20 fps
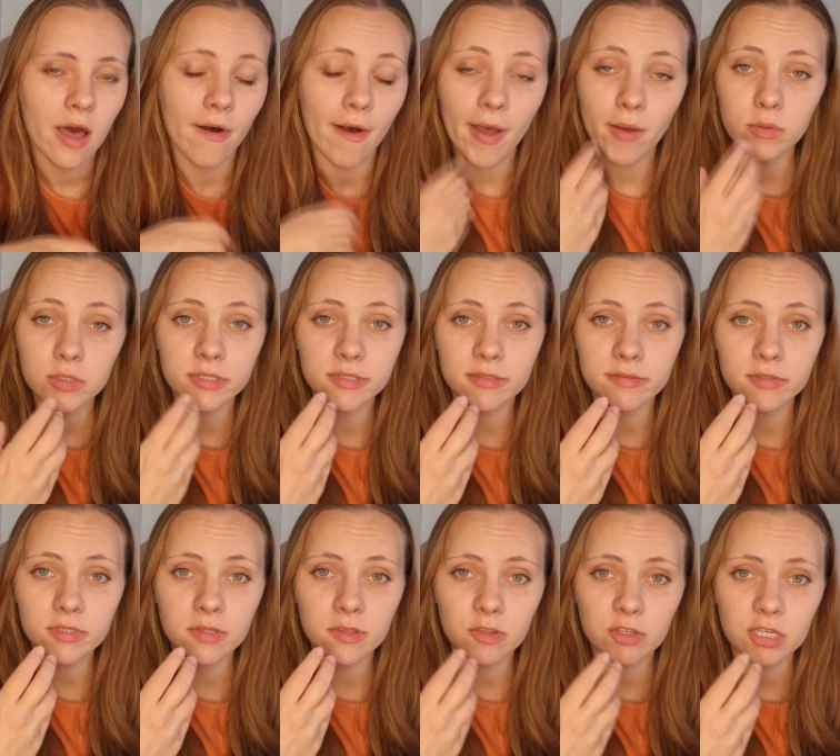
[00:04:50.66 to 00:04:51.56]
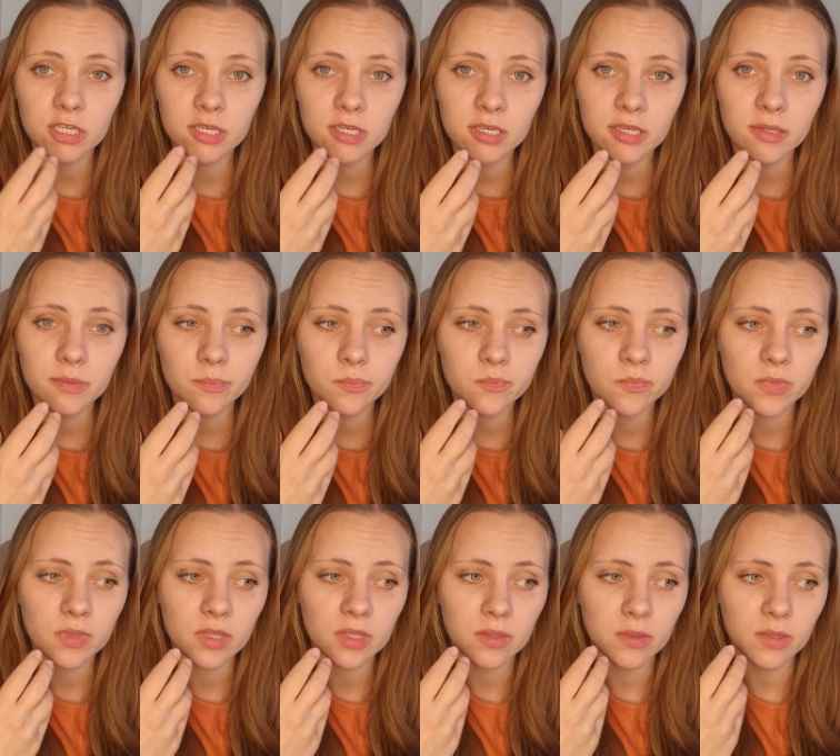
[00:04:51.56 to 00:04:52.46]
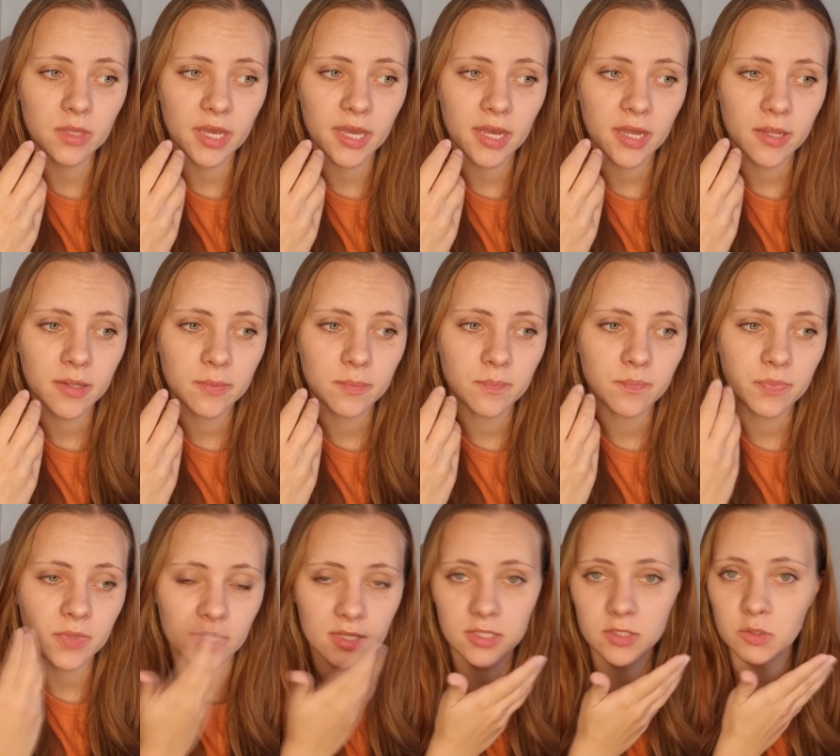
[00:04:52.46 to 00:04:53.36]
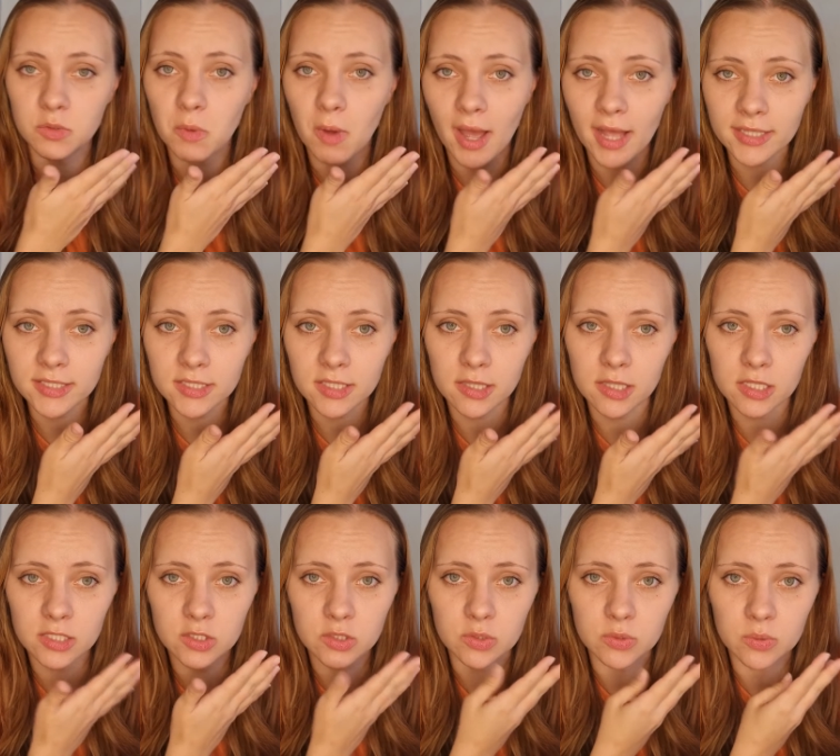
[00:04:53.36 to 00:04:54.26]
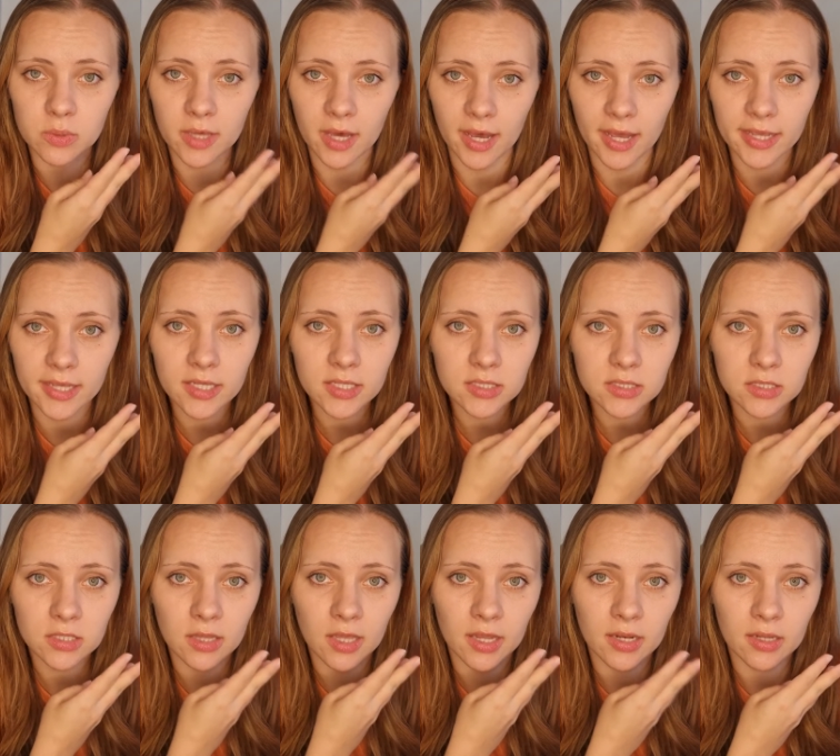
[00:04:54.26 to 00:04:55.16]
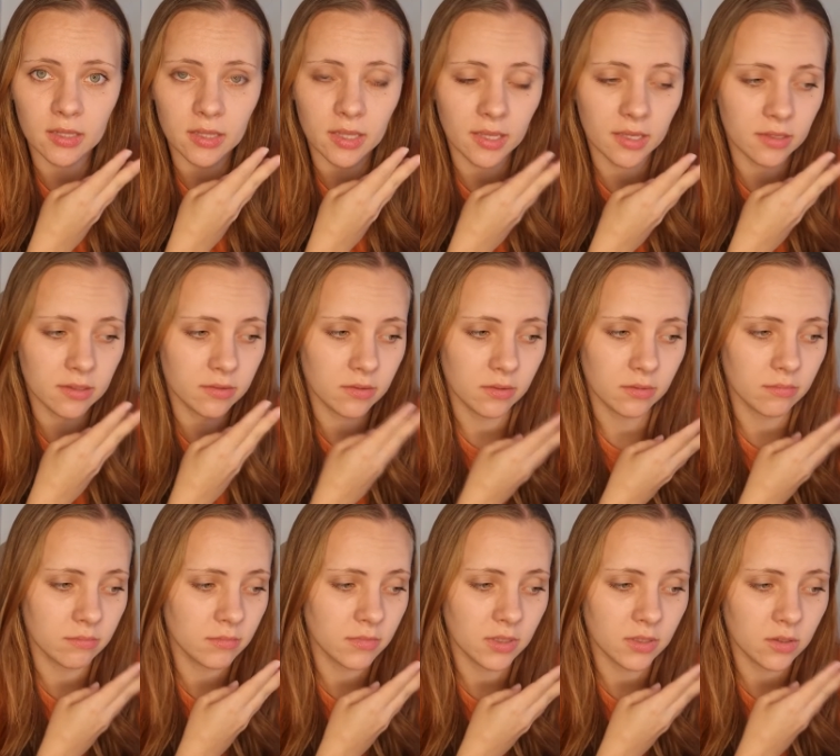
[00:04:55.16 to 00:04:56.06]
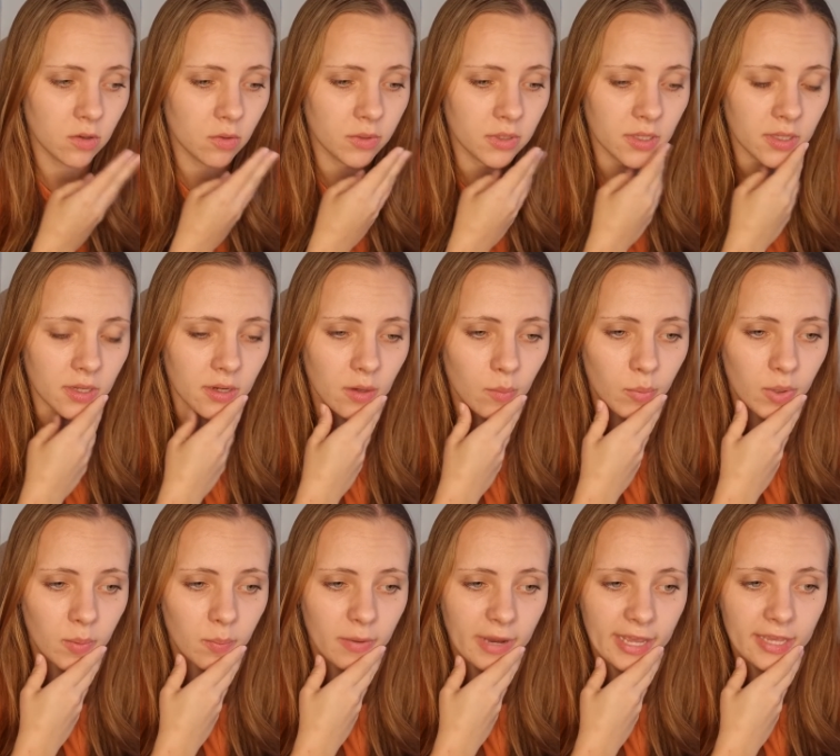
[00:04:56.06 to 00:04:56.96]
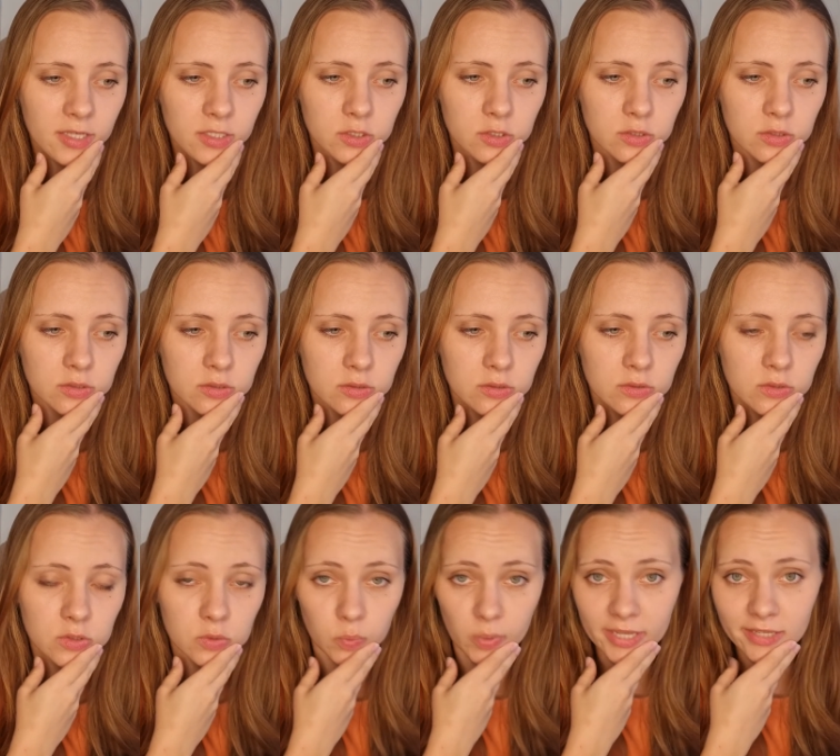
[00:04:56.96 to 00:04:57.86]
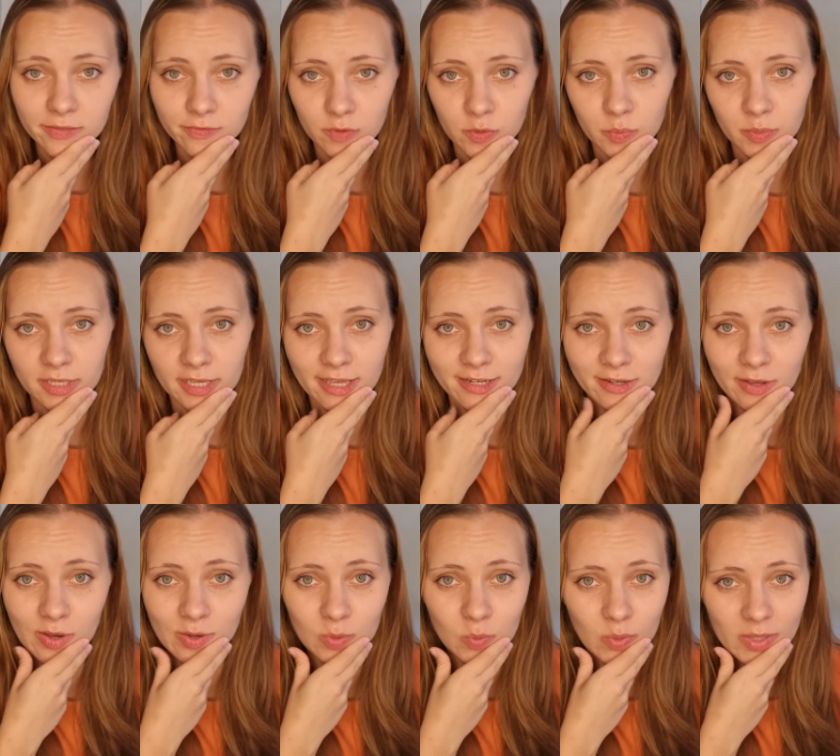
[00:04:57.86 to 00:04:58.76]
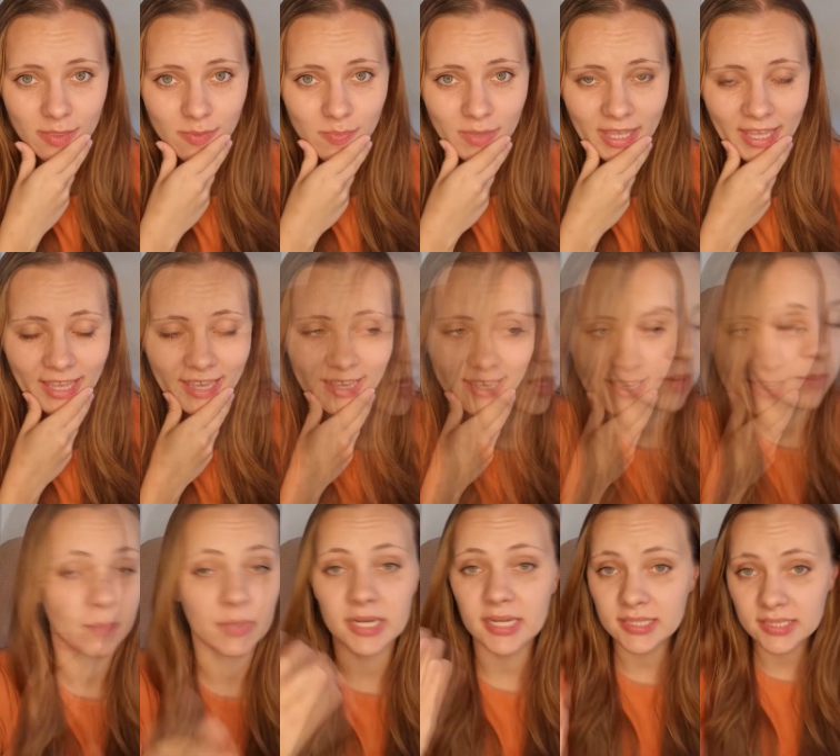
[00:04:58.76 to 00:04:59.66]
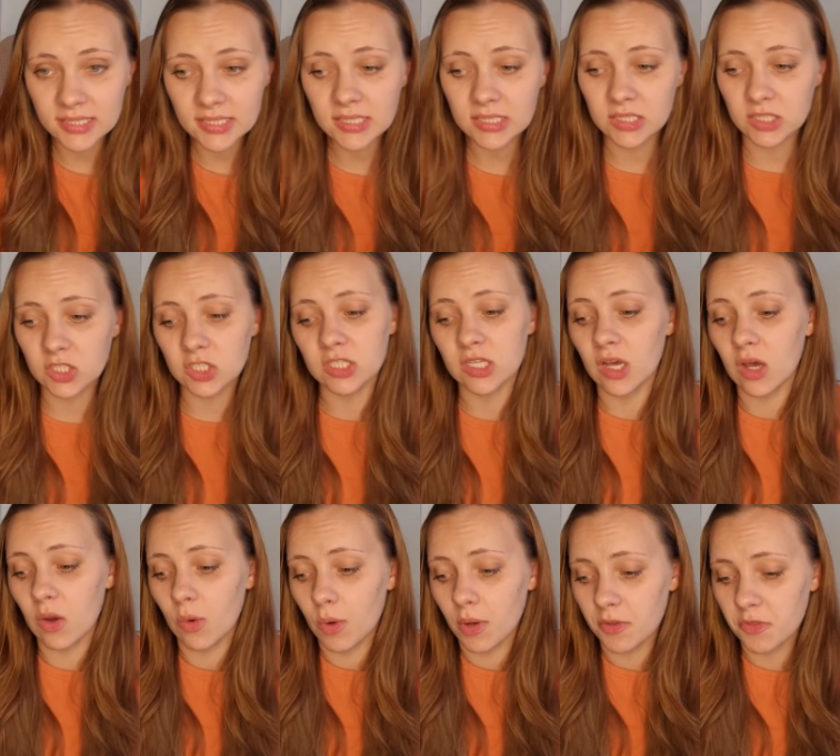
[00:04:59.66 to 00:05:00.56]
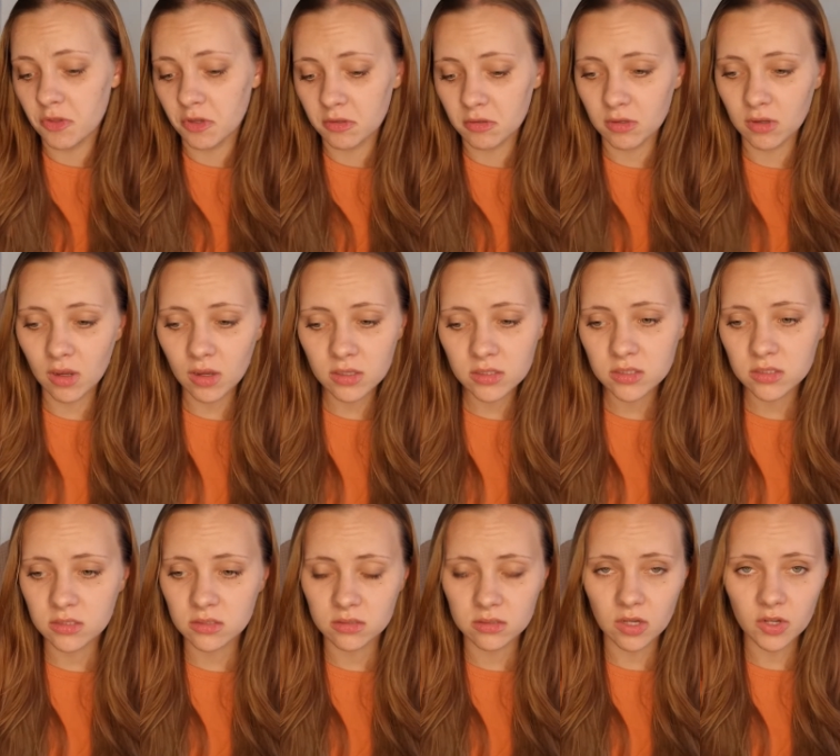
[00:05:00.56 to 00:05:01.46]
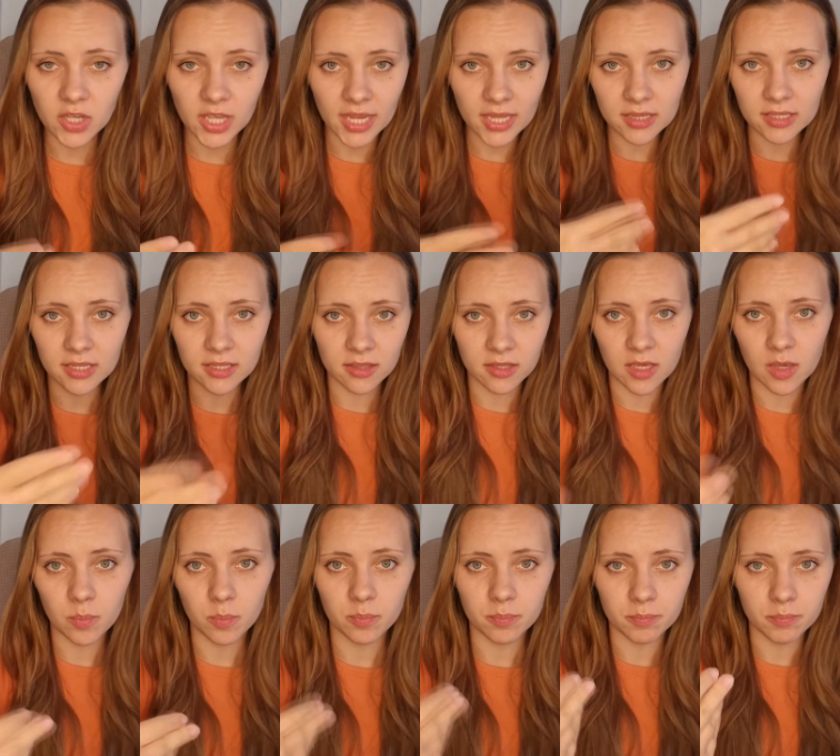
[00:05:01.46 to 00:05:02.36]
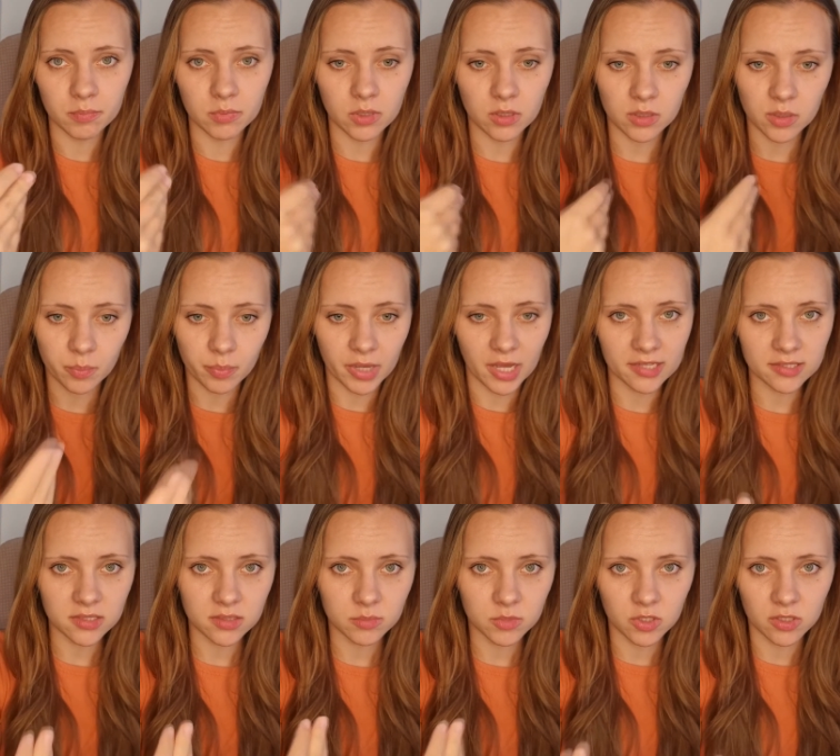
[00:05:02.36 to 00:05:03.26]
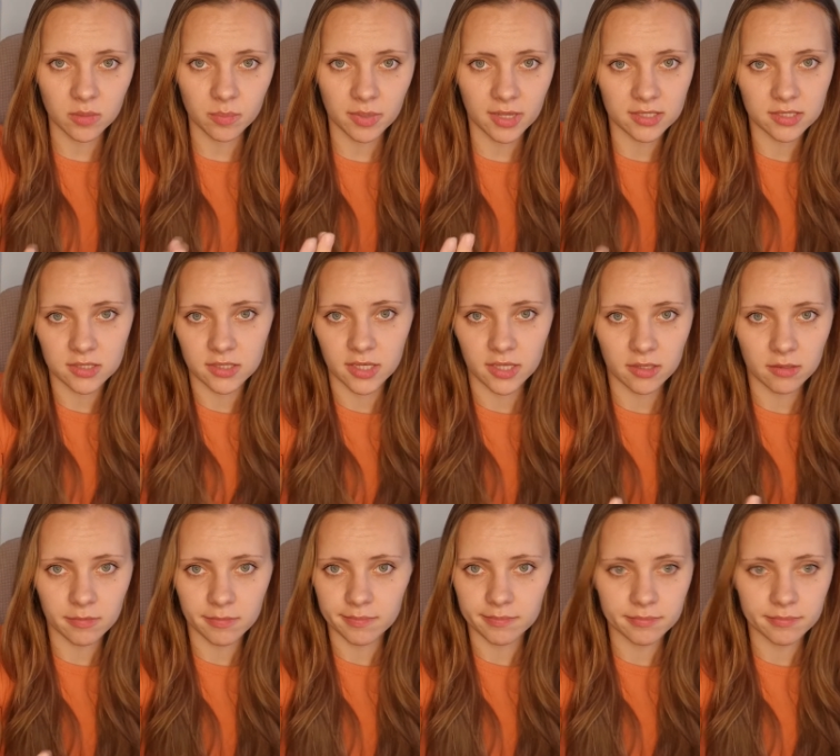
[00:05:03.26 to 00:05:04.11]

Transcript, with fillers: i was even thinking that i need to ask these two guys that are like uh, going here by bike to to wait for me and go with me but i didn't so i thought no it's okay like they're gonna pass i'm gonna pass like